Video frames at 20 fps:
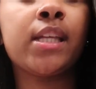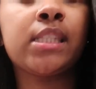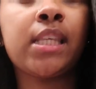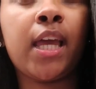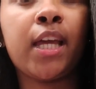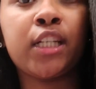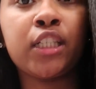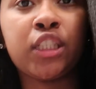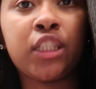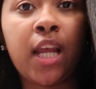
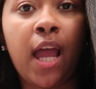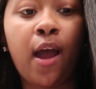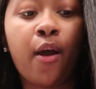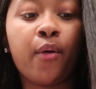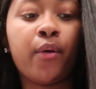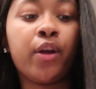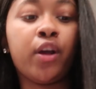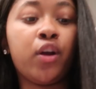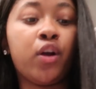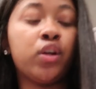Take a
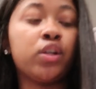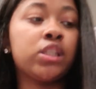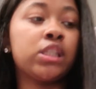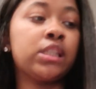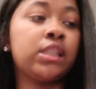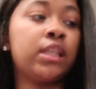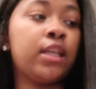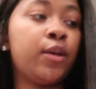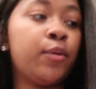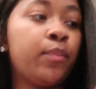shower and go to
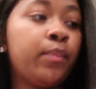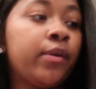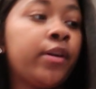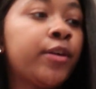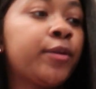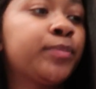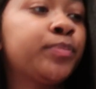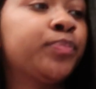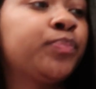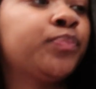sleep,
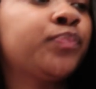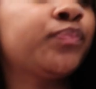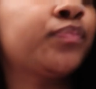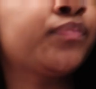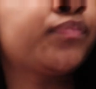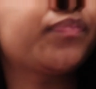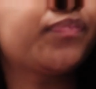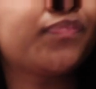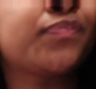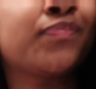whatever.
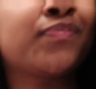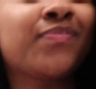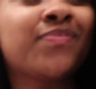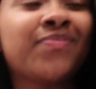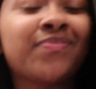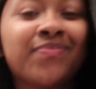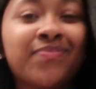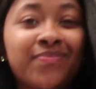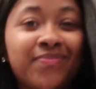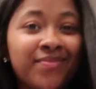My
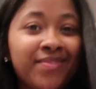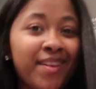hair